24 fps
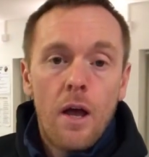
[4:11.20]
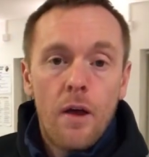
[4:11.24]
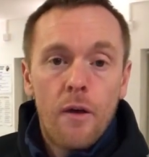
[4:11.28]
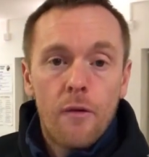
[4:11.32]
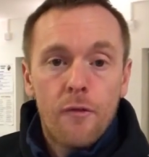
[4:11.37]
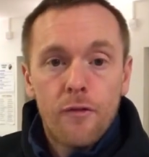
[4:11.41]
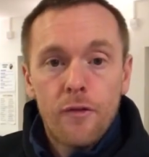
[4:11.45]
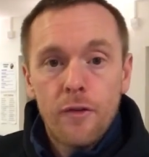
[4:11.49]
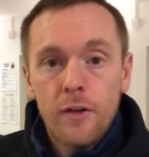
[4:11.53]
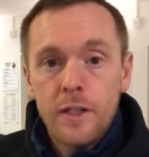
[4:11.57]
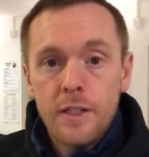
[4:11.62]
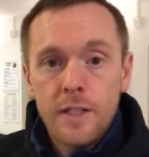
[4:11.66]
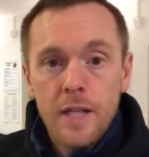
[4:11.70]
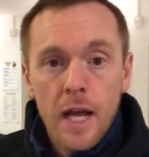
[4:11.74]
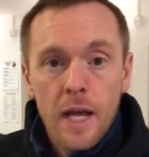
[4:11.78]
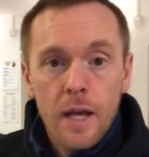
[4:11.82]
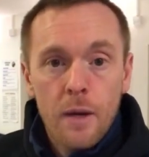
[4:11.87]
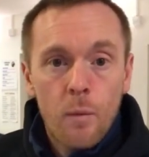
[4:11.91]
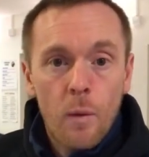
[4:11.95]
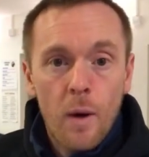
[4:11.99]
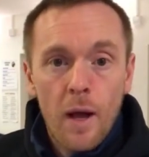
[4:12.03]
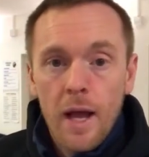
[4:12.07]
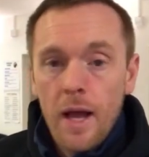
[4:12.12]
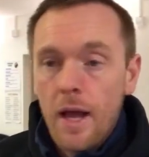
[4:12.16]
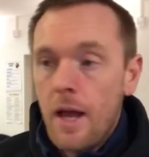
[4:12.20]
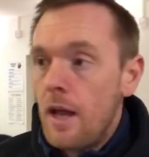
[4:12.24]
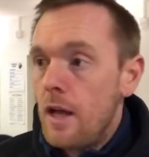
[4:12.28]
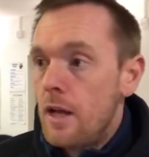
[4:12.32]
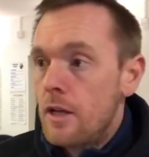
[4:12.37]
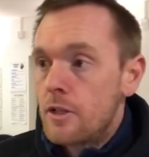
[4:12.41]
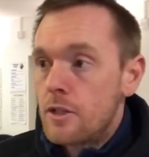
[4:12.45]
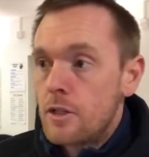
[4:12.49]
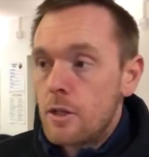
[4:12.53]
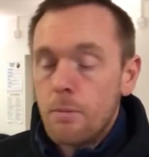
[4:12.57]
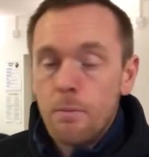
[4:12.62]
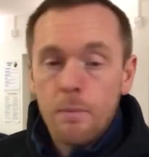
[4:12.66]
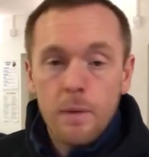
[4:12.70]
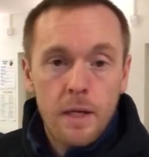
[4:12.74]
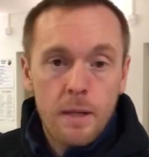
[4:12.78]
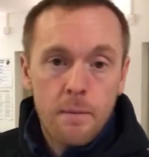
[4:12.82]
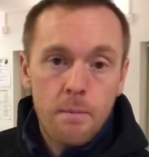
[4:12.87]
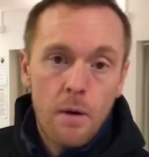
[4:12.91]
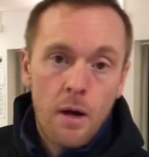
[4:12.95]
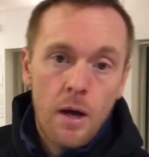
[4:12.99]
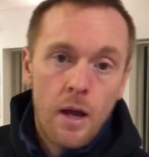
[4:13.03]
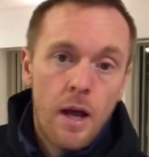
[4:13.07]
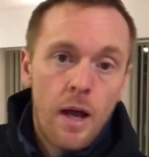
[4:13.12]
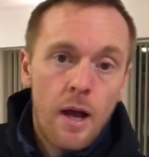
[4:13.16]
for a day where somebody
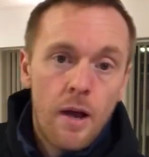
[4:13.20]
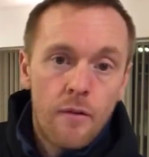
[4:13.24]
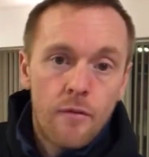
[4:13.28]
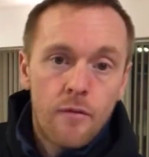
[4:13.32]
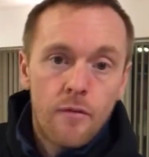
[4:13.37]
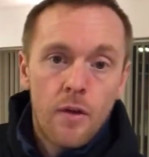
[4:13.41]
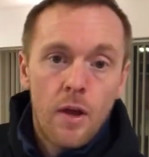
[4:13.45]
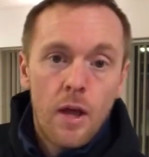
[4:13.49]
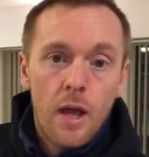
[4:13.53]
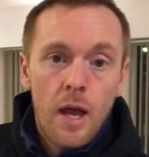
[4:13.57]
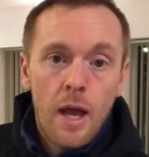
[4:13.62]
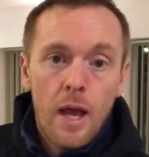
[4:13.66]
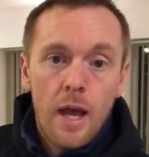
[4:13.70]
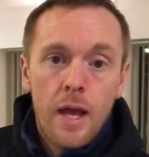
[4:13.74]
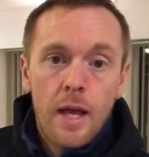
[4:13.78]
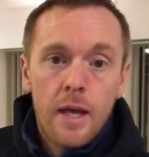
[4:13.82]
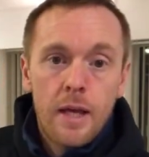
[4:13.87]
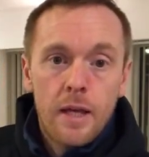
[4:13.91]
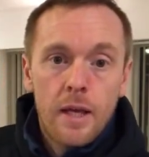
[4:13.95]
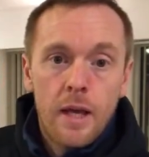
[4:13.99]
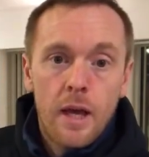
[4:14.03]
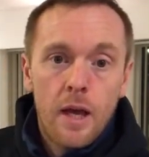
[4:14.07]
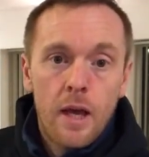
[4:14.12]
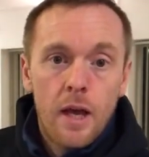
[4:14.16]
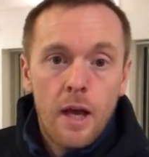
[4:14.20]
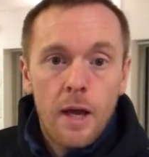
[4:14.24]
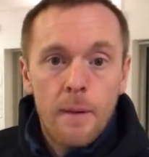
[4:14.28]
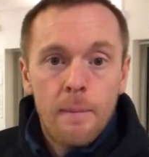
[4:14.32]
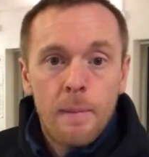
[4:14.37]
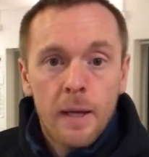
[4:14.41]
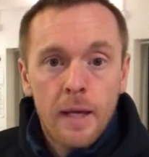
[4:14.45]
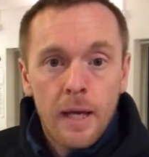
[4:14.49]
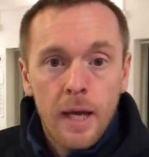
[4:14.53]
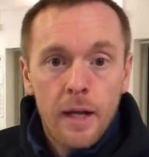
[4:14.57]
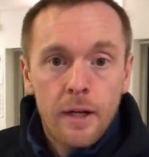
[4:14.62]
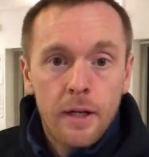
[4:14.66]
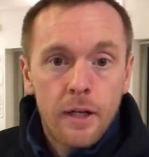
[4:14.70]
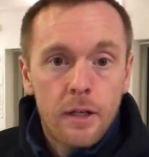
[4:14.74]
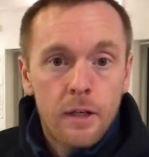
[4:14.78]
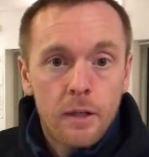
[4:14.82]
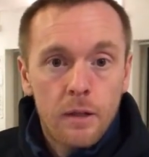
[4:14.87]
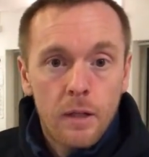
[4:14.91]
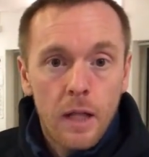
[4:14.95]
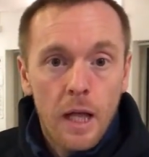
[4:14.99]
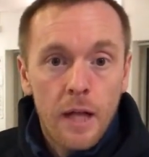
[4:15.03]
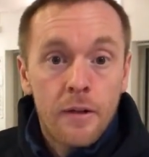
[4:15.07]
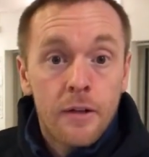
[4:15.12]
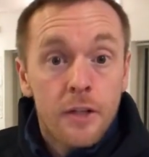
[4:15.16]
might have a
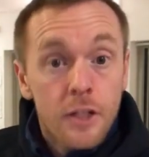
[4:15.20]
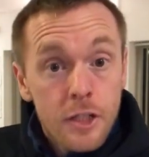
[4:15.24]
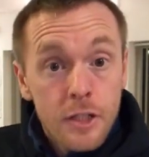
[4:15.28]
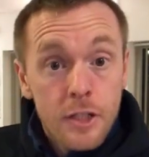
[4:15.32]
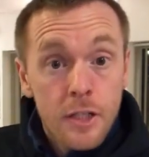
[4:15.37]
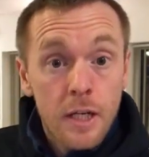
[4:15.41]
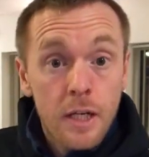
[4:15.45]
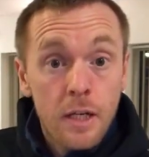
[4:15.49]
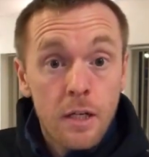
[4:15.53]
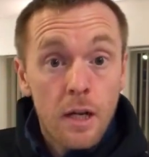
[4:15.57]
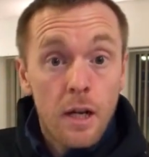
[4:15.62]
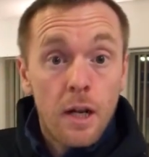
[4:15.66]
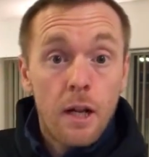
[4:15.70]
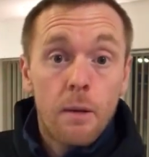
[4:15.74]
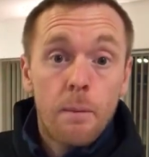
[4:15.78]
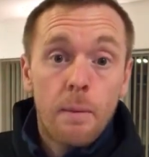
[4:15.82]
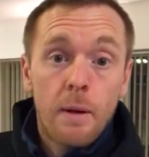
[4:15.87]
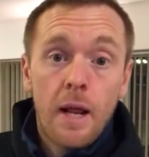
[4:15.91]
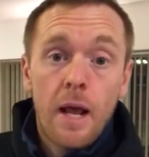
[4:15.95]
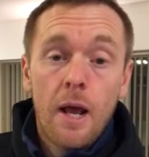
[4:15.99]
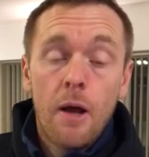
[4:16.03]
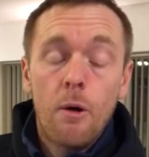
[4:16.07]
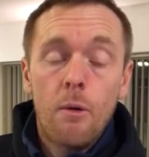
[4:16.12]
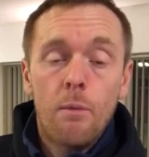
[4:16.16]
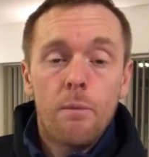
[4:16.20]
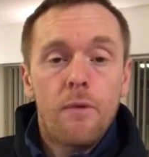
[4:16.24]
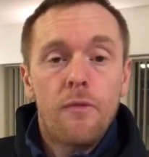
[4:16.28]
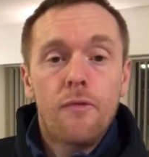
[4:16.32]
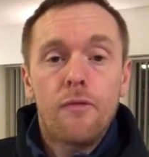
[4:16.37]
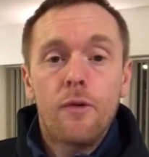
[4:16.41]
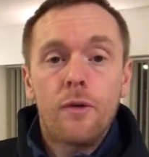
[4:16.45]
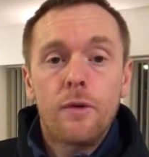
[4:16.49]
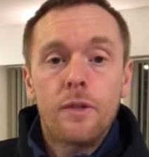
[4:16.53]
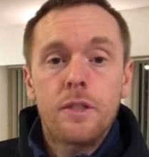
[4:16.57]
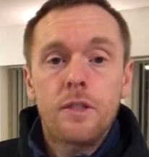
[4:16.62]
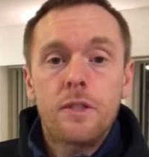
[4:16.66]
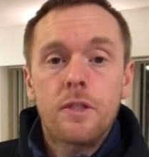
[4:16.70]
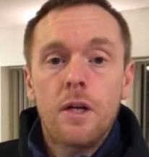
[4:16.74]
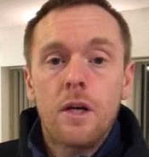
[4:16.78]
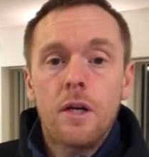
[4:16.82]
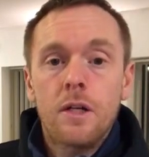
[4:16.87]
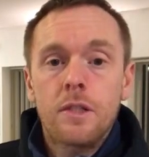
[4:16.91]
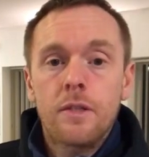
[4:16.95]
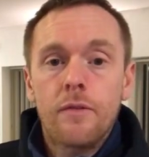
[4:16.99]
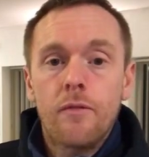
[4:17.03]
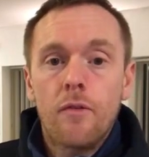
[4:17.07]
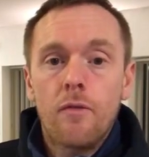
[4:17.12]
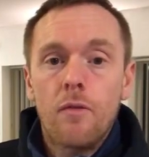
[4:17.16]
mechanical and just need a little bit of help before the
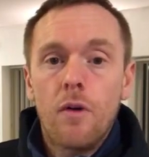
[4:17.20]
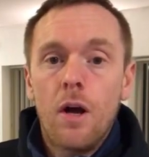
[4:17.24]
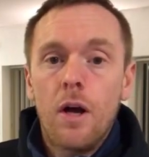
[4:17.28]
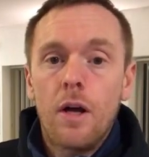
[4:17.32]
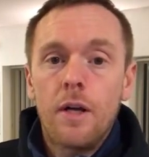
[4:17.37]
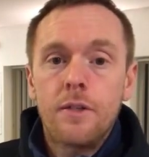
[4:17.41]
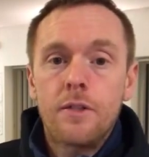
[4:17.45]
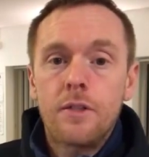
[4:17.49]
start of a ride.